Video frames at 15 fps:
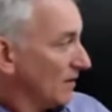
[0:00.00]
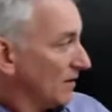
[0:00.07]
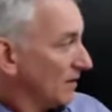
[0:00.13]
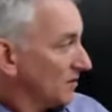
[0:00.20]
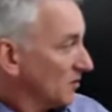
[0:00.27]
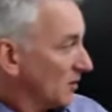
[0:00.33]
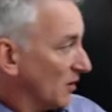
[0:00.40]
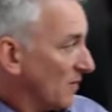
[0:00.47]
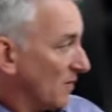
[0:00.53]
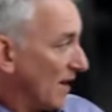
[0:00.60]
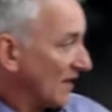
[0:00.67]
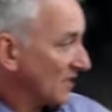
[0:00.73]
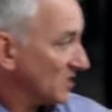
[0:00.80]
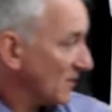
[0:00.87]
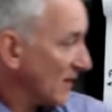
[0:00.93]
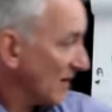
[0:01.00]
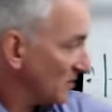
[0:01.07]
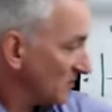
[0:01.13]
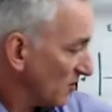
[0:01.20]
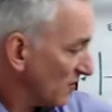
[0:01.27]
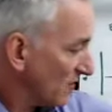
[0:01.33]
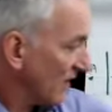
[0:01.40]
So on a maximize
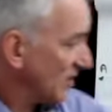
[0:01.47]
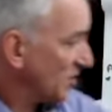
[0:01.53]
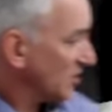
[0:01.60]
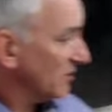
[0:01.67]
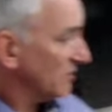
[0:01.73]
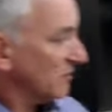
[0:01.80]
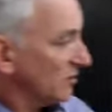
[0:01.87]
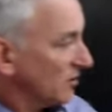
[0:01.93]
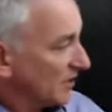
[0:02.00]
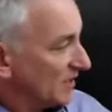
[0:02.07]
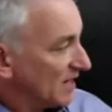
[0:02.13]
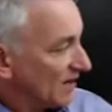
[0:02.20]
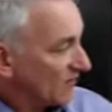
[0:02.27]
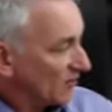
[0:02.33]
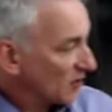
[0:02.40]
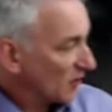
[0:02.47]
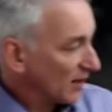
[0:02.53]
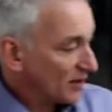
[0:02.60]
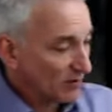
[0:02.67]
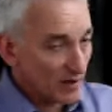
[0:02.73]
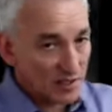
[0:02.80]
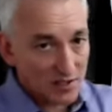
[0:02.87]
motivation, you can never quite
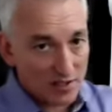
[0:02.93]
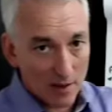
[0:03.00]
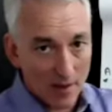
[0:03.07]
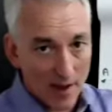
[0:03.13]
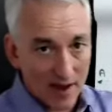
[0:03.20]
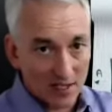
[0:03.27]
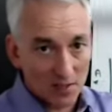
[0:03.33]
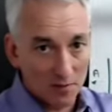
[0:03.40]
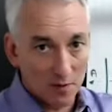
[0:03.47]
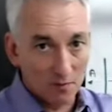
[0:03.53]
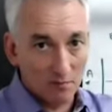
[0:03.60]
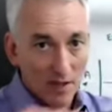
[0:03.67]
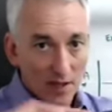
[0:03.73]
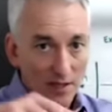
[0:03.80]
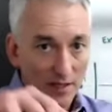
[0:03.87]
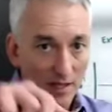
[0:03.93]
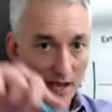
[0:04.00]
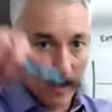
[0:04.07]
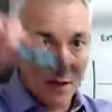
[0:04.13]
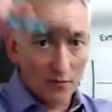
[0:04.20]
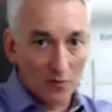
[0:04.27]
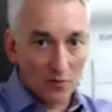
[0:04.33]
reach that maximum.
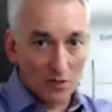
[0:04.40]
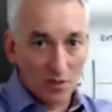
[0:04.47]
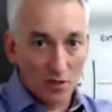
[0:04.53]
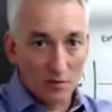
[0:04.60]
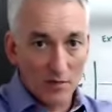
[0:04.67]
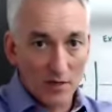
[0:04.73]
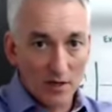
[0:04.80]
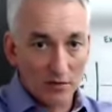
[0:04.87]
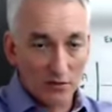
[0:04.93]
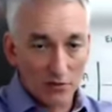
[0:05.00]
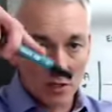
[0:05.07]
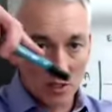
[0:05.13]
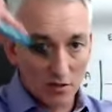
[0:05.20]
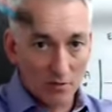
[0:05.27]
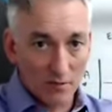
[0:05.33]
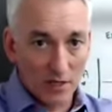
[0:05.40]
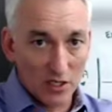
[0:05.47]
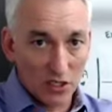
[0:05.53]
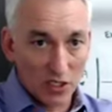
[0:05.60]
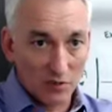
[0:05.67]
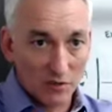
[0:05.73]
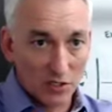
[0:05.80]
Yeah, there's a
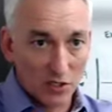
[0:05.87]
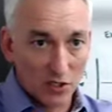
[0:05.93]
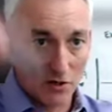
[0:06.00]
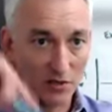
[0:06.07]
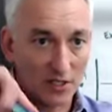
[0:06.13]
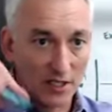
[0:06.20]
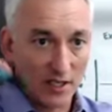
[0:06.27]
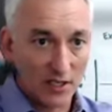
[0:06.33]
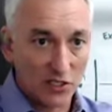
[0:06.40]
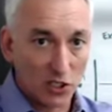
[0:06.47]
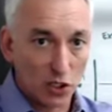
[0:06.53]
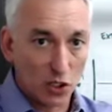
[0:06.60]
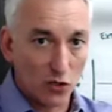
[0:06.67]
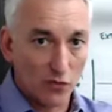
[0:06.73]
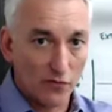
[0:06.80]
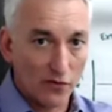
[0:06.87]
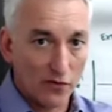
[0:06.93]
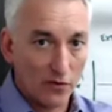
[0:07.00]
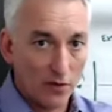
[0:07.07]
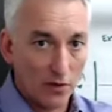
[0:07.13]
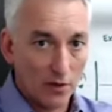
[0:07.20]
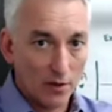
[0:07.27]
diminishing return. It's like an S curve.
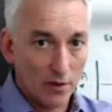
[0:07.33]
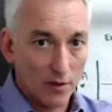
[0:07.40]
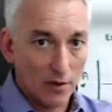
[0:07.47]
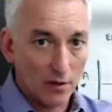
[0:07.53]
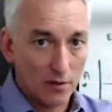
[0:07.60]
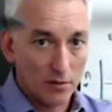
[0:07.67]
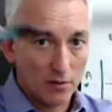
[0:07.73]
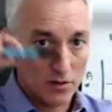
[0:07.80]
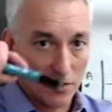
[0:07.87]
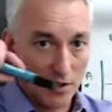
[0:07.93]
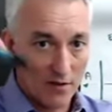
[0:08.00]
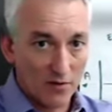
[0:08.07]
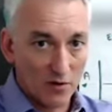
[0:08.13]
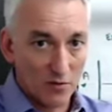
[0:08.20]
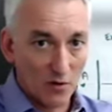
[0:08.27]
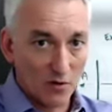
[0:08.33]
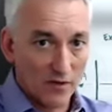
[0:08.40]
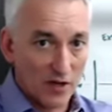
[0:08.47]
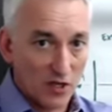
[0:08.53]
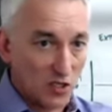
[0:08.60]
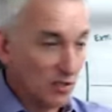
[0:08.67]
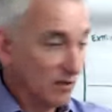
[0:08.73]
So you have your
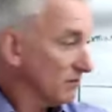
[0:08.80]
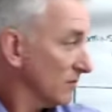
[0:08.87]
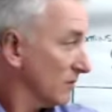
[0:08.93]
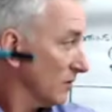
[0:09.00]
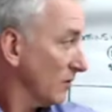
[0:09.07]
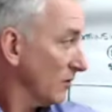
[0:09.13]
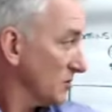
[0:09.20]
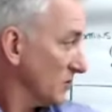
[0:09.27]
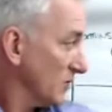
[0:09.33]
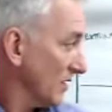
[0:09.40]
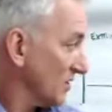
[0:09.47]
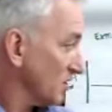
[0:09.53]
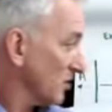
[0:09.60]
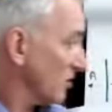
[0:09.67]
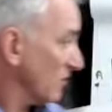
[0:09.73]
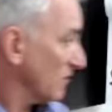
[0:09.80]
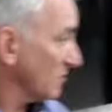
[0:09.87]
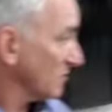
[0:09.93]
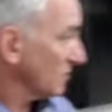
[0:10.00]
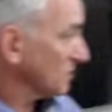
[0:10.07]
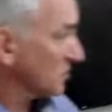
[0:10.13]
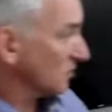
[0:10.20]
motivation goes to an S curve of
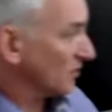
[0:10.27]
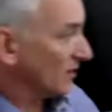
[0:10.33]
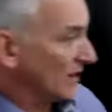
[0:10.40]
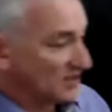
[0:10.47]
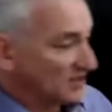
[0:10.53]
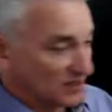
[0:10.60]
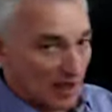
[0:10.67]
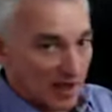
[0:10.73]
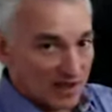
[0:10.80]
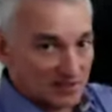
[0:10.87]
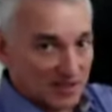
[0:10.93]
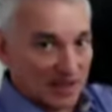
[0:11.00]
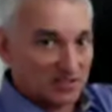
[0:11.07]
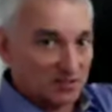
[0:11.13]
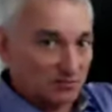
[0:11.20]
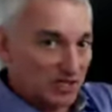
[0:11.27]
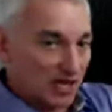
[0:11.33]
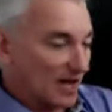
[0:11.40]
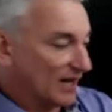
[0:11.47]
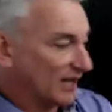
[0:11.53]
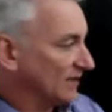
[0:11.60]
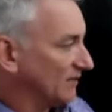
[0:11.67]
some sort. It's
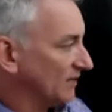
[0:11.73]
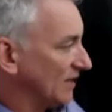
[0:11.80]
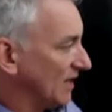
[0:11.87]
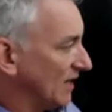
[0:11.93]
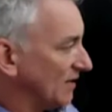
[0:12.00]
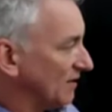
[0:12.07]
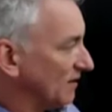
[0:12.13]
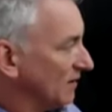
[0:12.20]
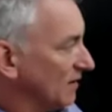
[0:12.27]
asymptotic at the end,